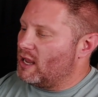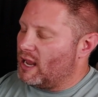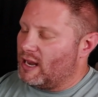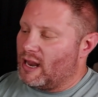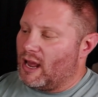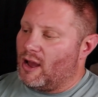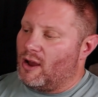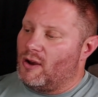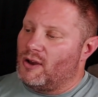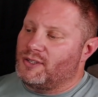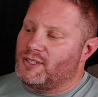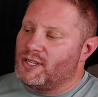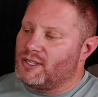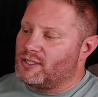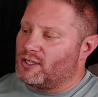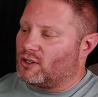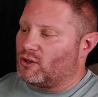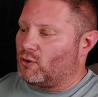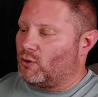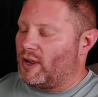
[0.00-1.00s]
And
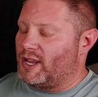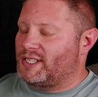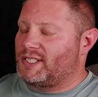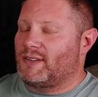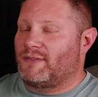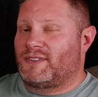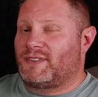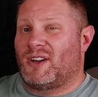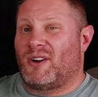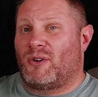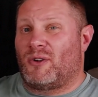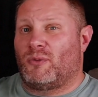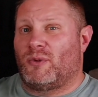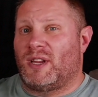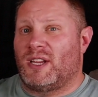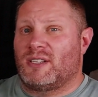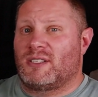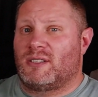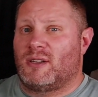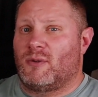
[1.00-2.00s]
Austin's aggressive tone
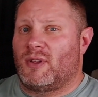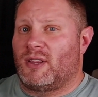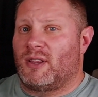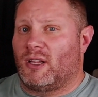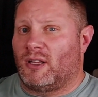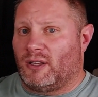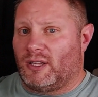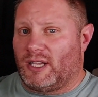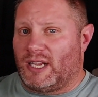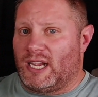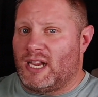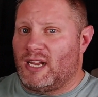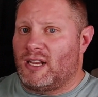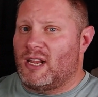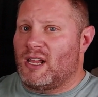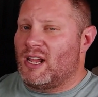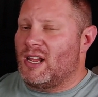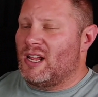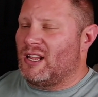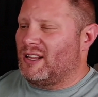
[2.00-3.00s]
when he's doing the
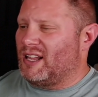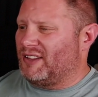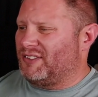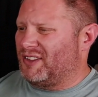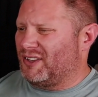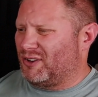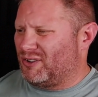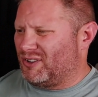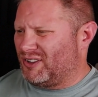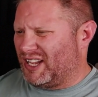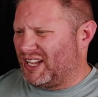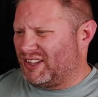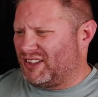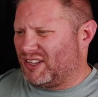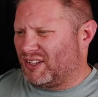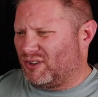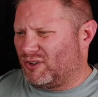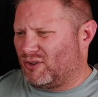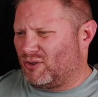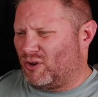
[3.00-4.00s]
lead, like
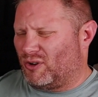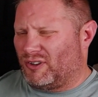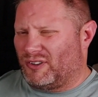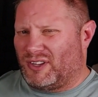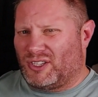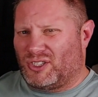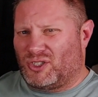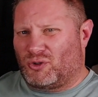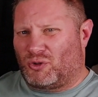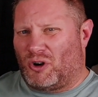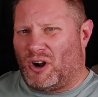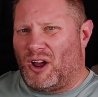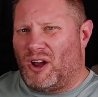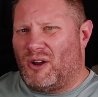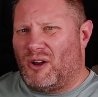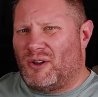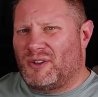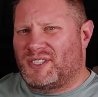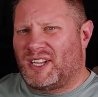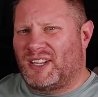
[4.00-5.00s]
the
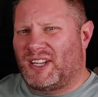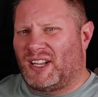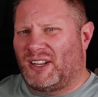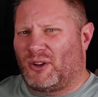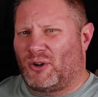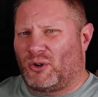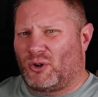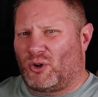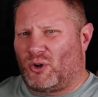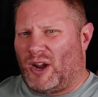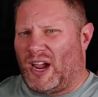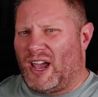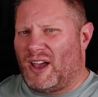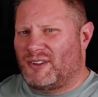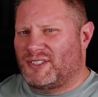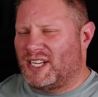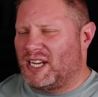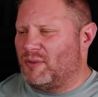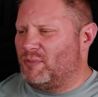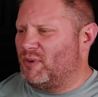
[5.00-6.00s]
draws and the little
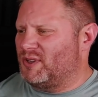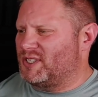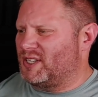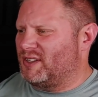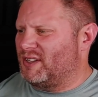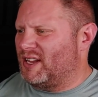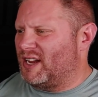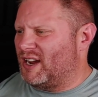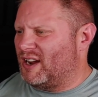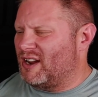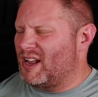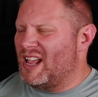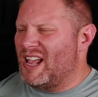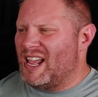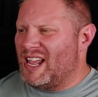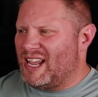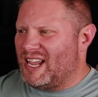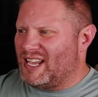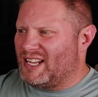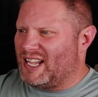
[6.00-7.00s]
growls he puts in there.
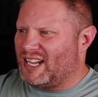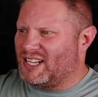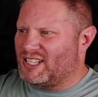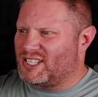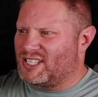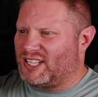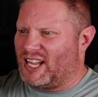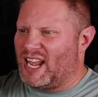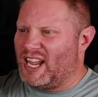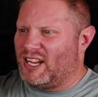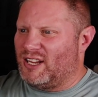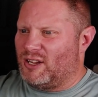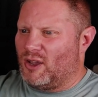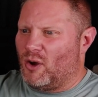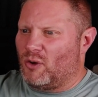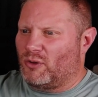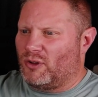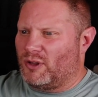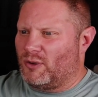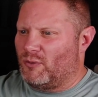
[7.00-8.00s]
He had like a slight
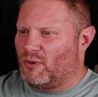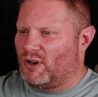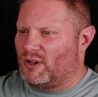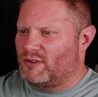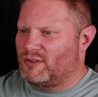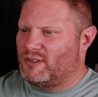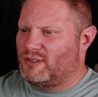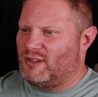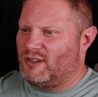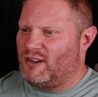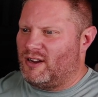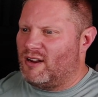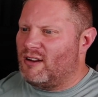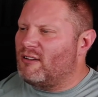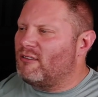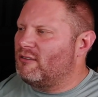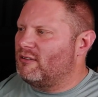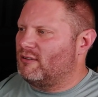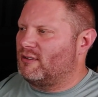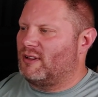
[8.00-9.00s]
yodel in one of those.
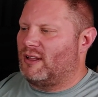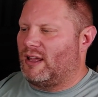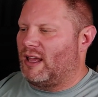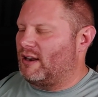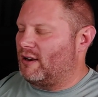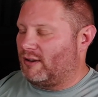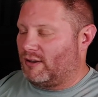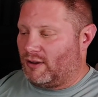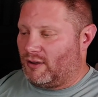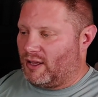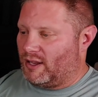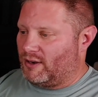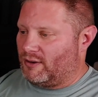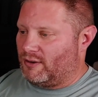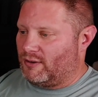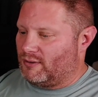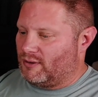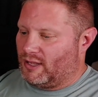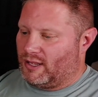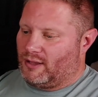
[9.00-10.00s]
I don't know how to
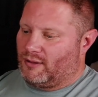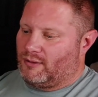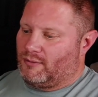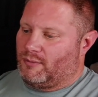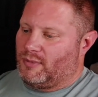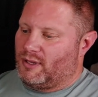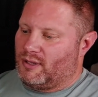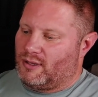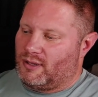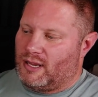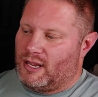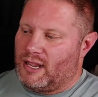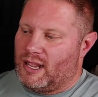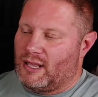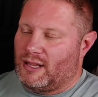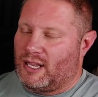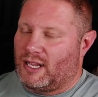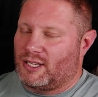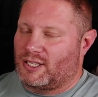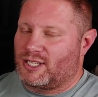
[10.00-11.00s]
do that, but he
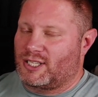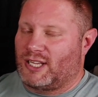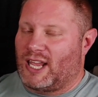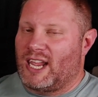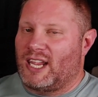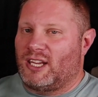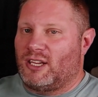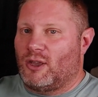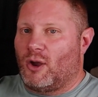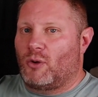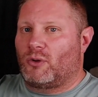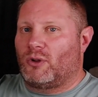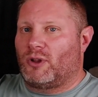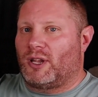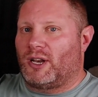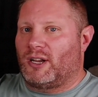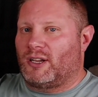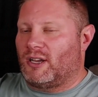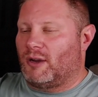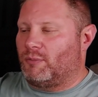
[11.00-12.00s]
had like a slight
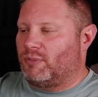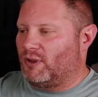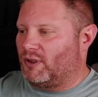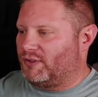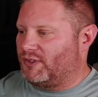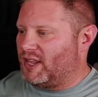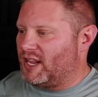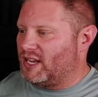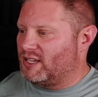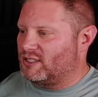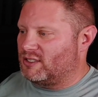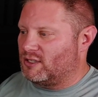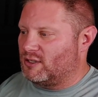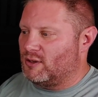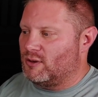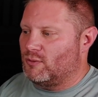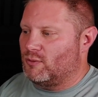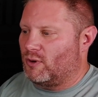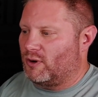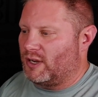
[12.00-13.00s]
yodel in a couple of things
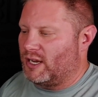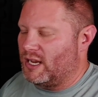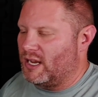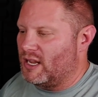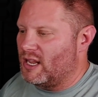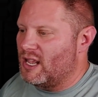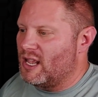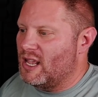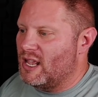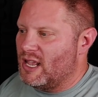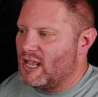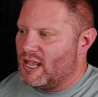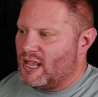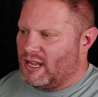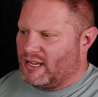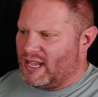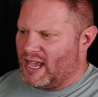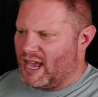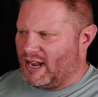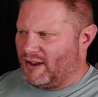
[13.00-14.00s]
too, where he
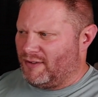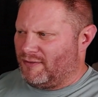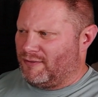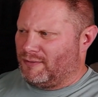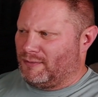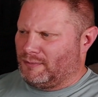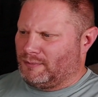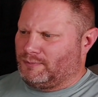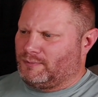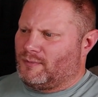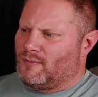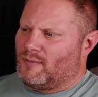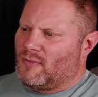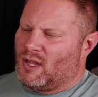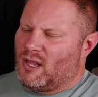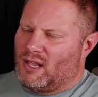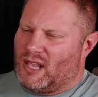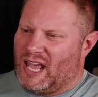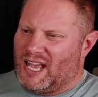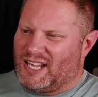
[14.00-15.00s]
kind of
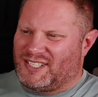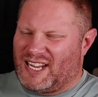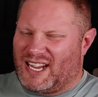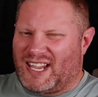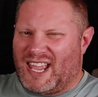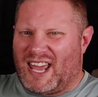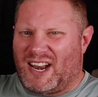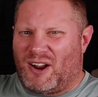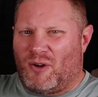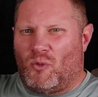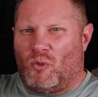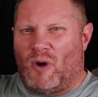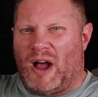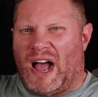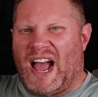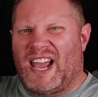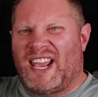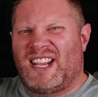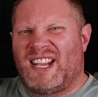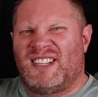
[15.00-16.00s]
has that kind of
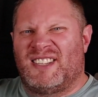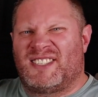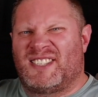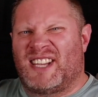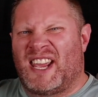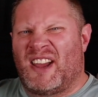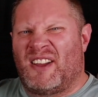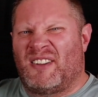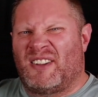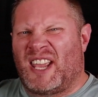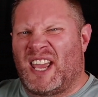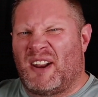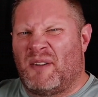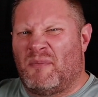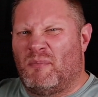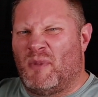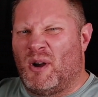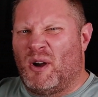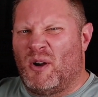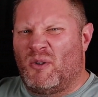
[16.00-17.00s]
whine sound, kind
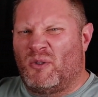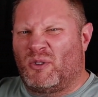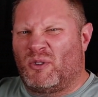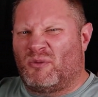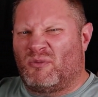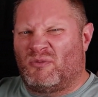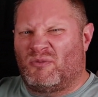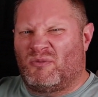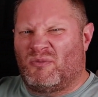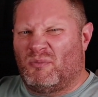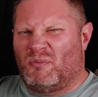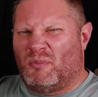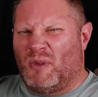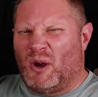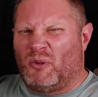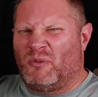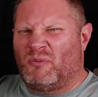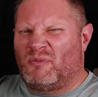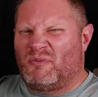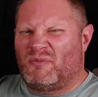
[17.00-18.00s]
of moan,
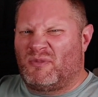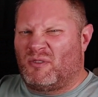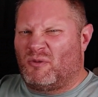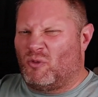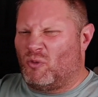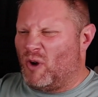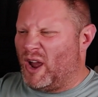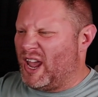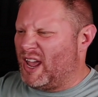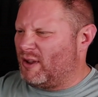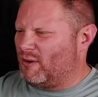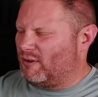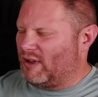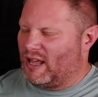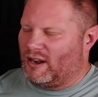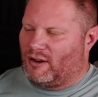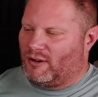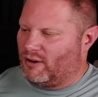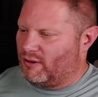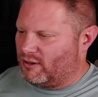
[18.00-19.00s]
whine.
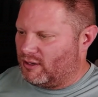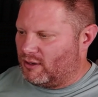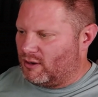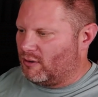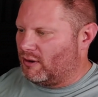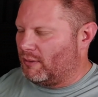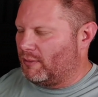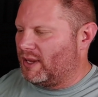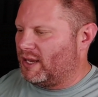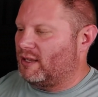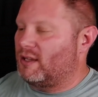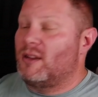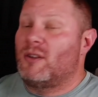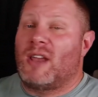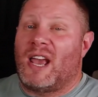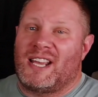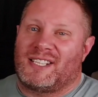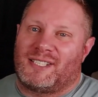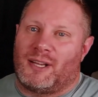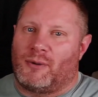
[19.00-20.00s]
I don't know. You know what I mean?
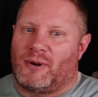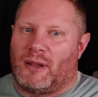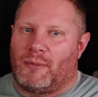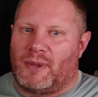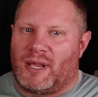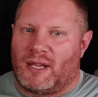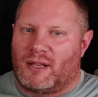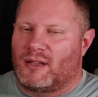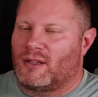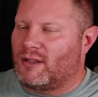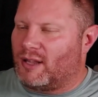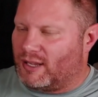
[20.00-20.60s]
You guys know what I mean.